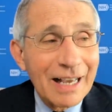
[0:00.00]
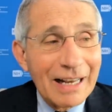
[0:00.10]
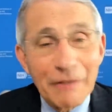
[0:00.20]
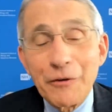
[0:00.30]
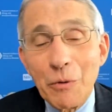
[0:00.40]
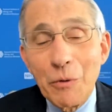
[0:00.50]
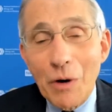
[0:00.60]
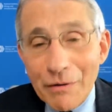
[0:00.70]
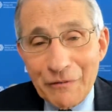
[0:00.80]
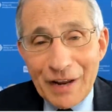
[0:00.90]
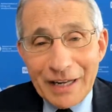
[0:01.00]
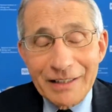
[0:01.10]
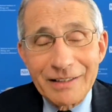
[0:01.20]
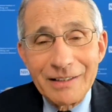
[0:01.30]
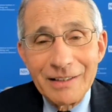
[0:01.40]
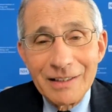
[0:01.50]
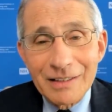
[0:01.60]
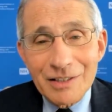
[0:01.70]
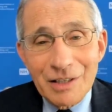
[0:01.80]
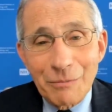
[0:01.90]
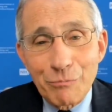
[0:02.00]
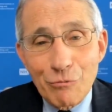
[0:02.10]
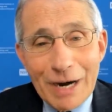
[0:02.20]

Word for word: And if you are infected, does it